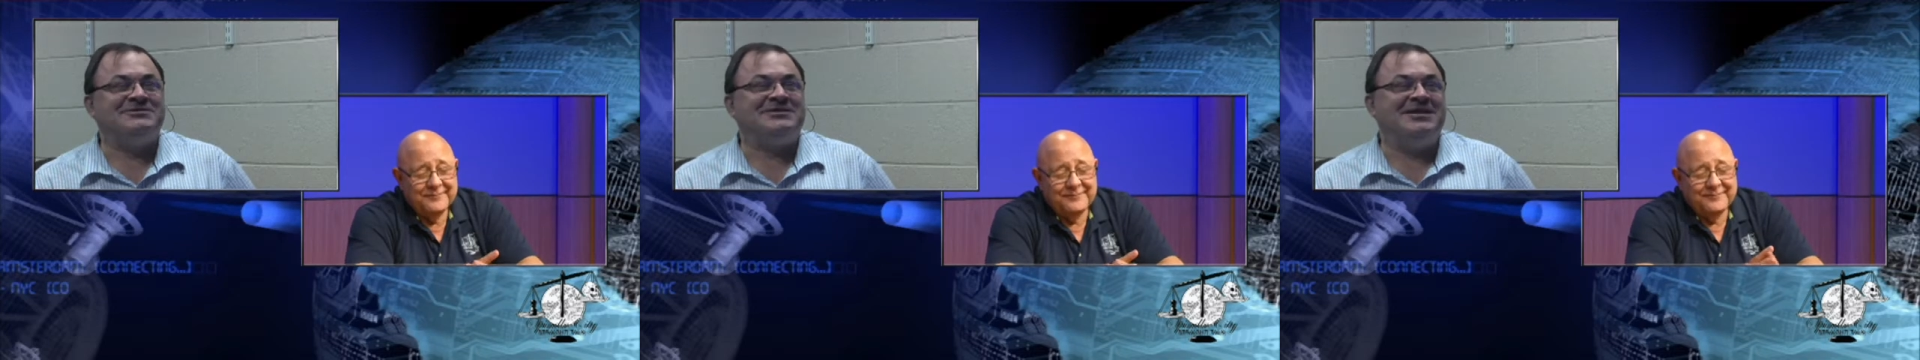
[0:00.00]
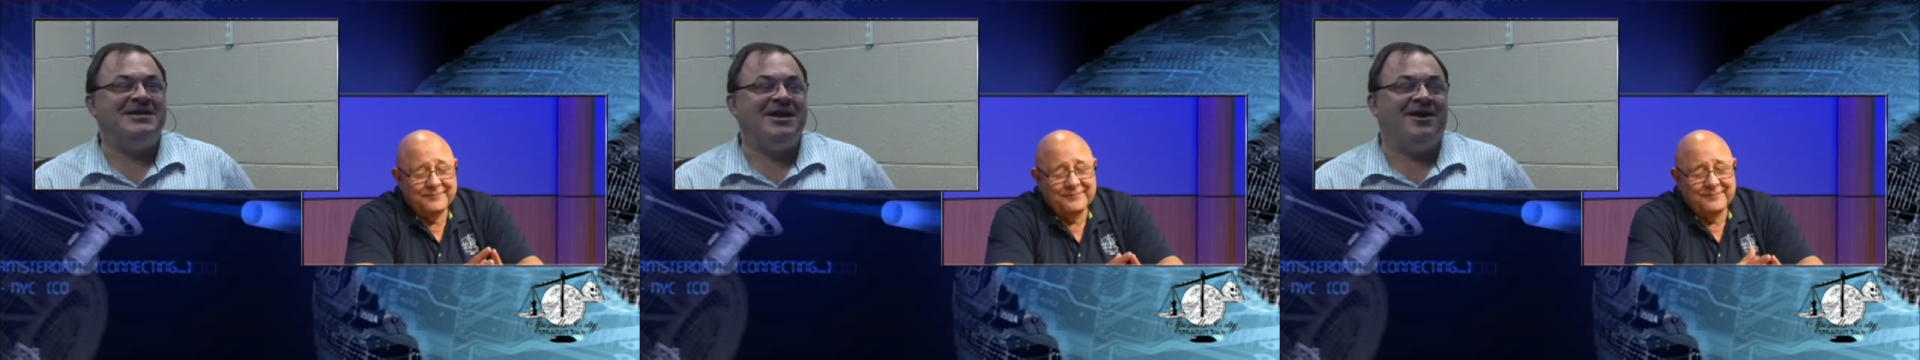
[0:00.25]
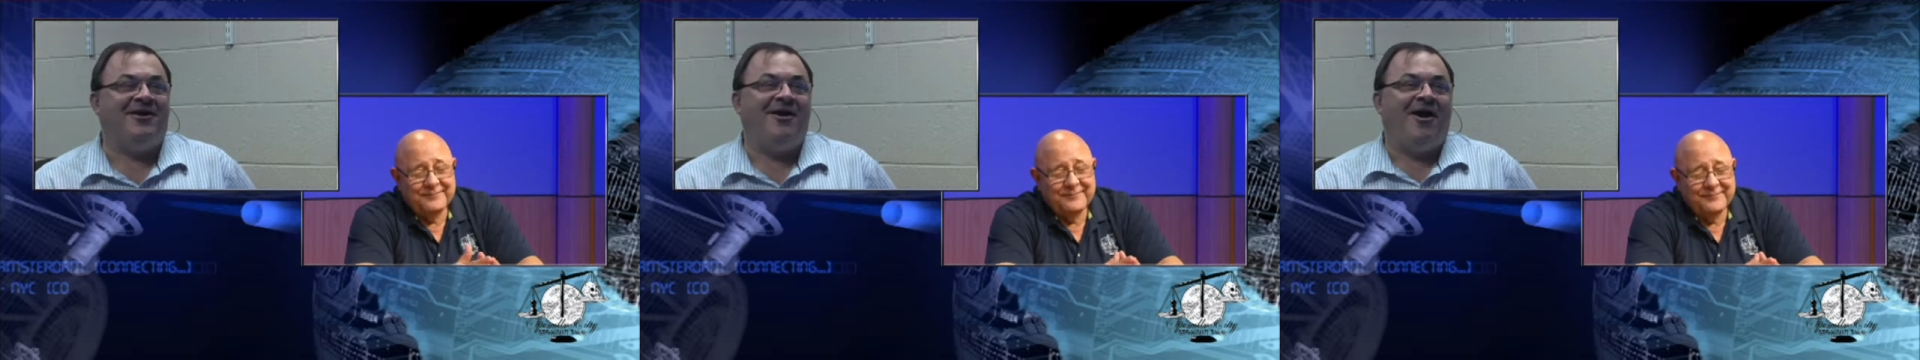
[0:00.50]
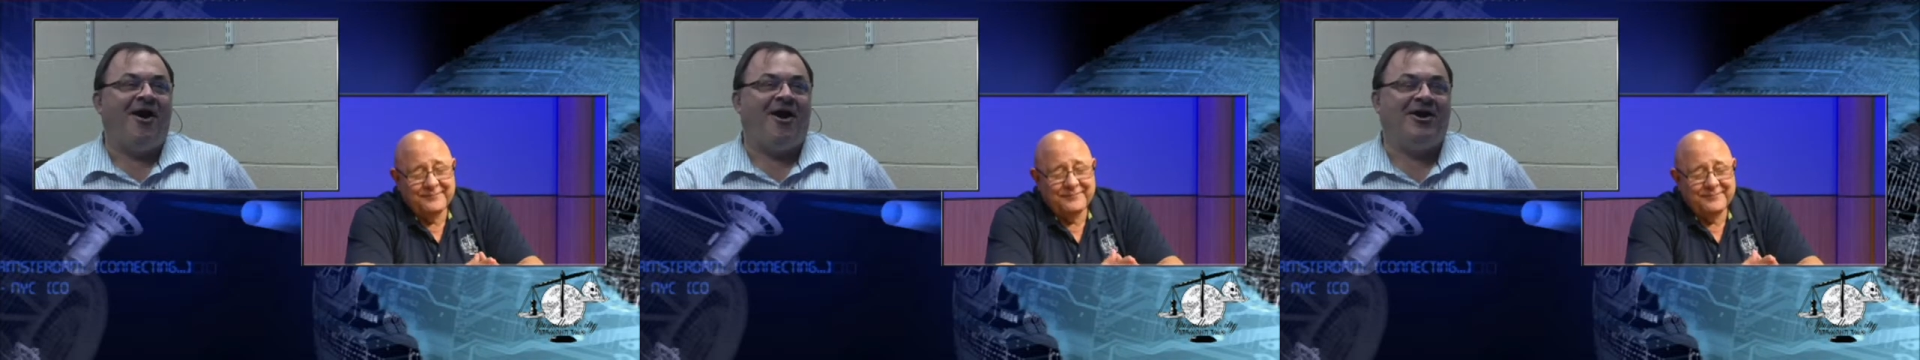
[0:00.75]
Speaker 1: of the year,
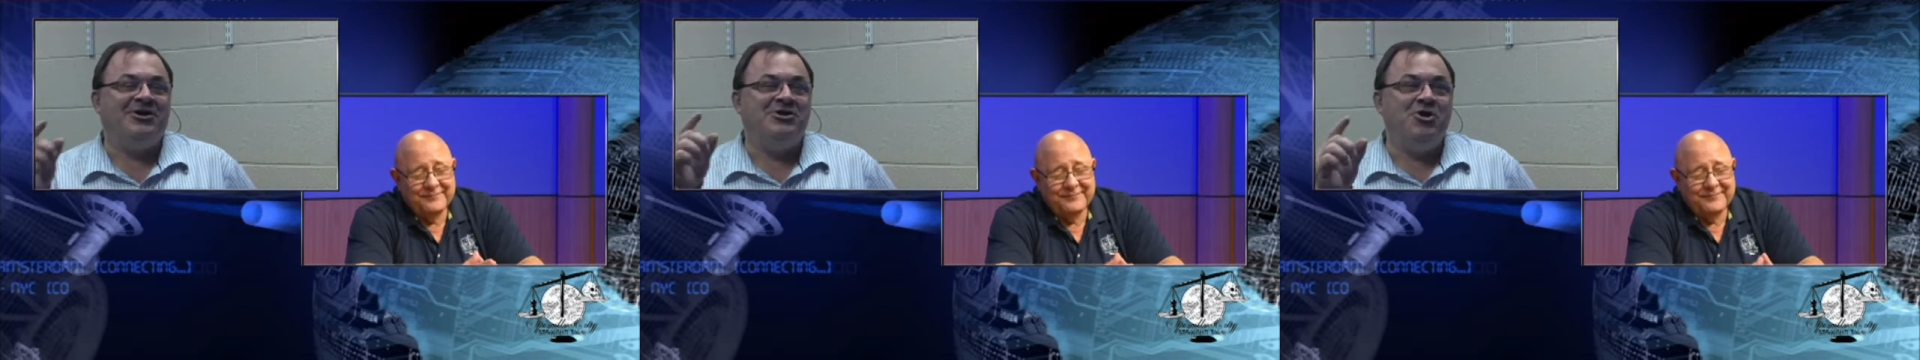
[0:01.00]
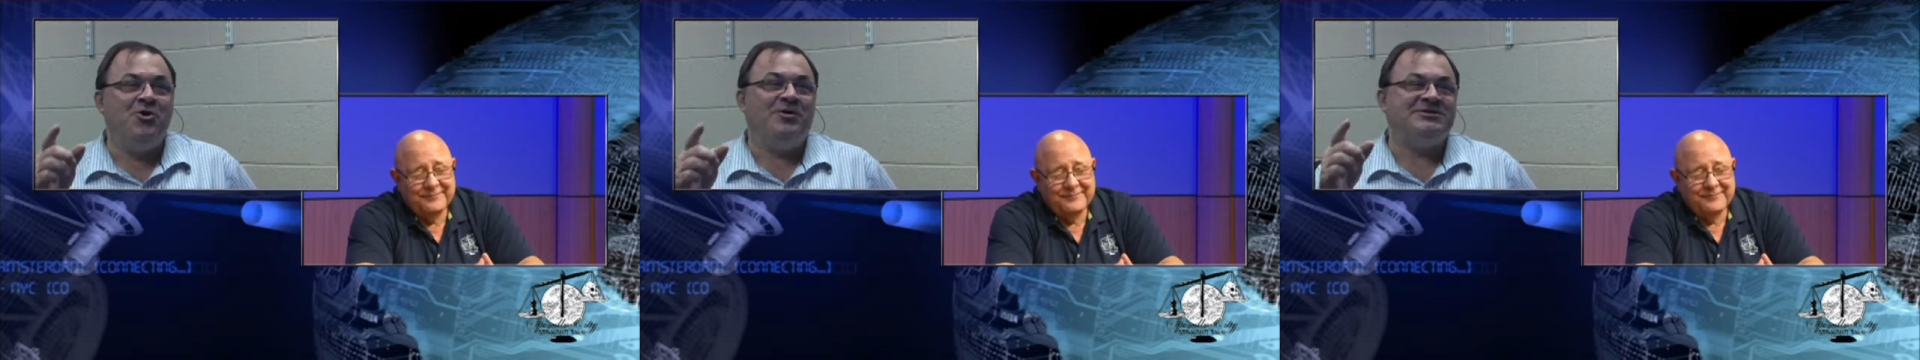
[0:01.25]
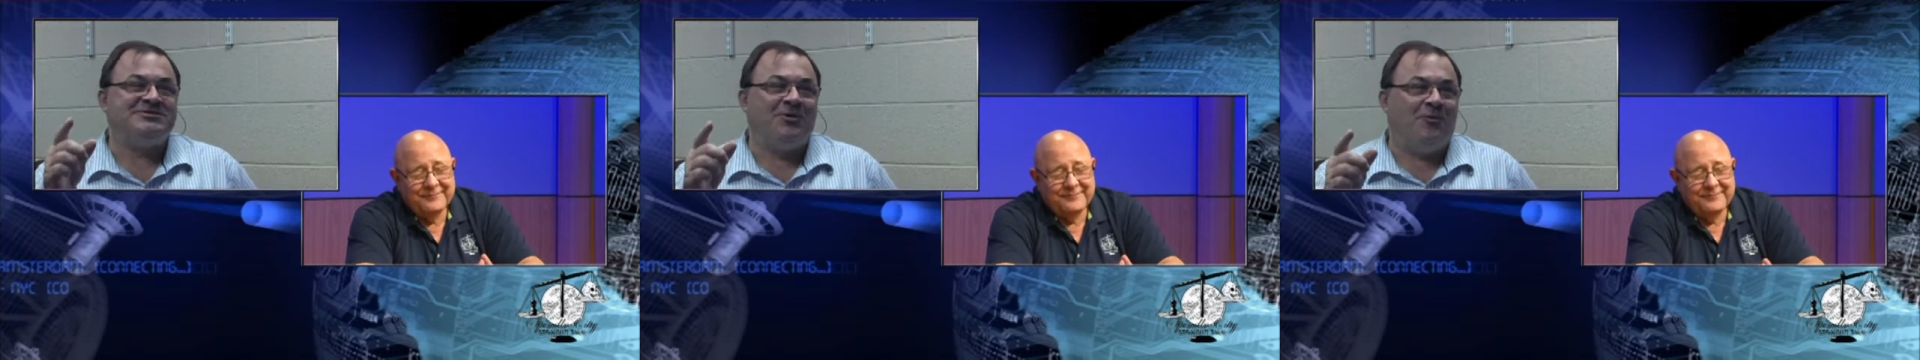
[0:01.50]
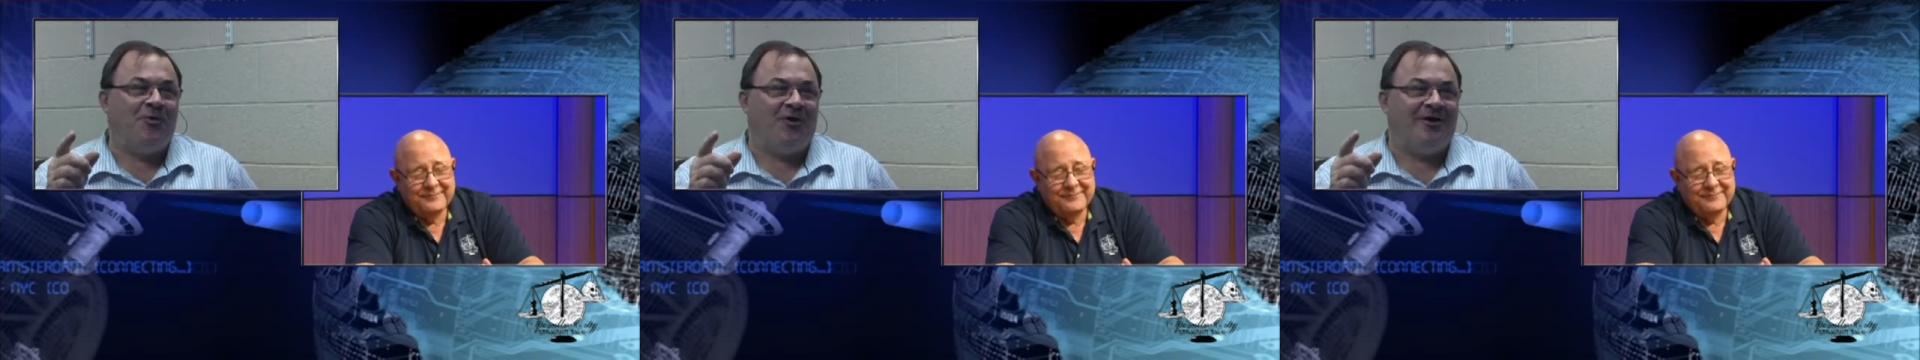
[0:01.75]
our newest
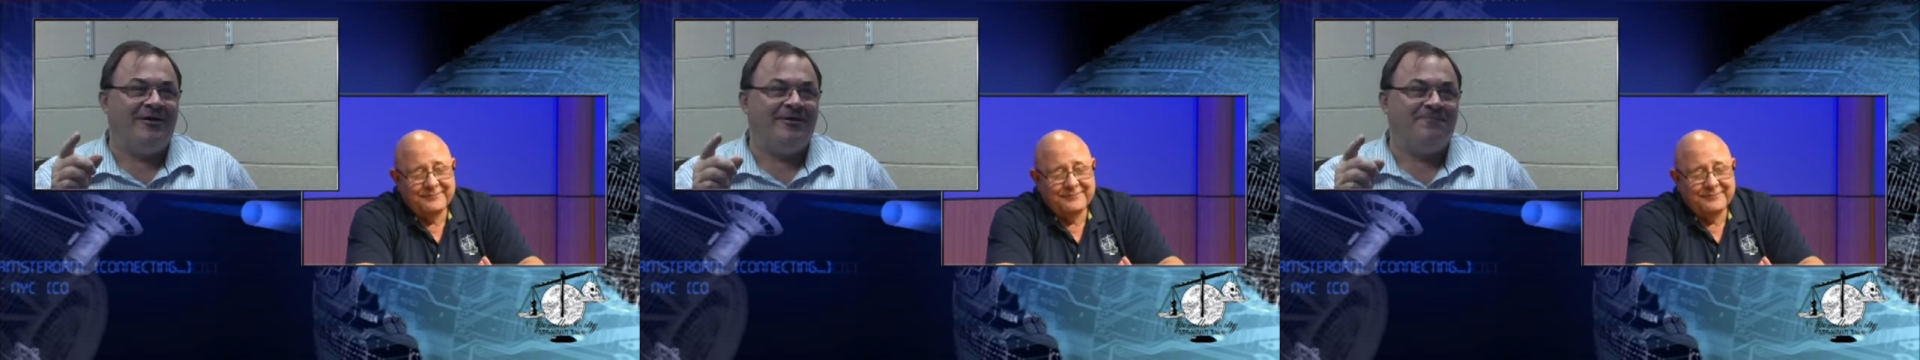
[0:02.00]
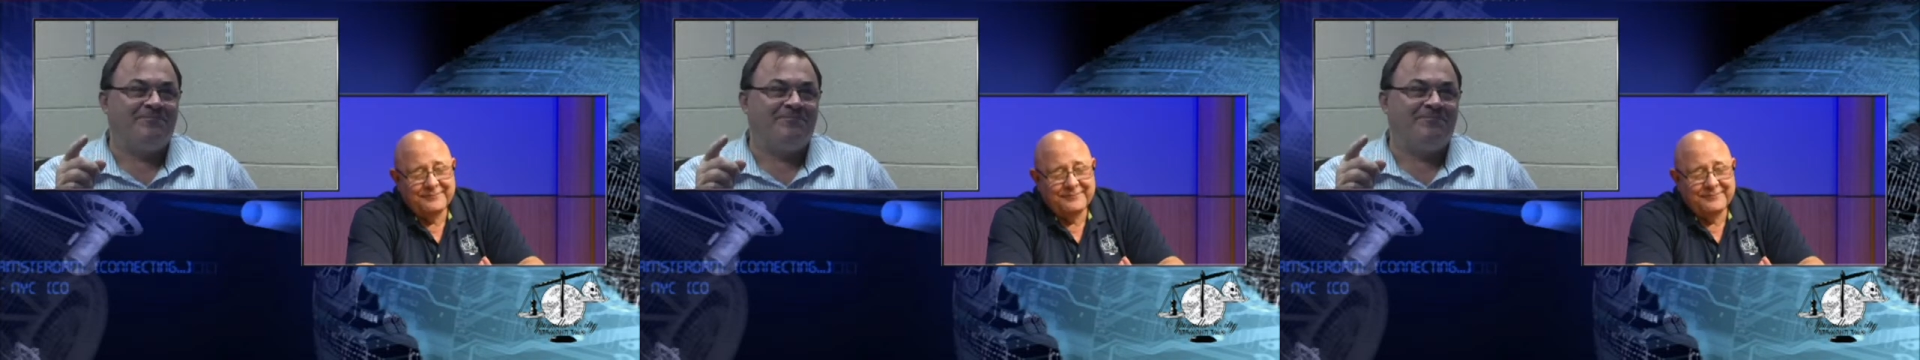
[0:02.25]
award,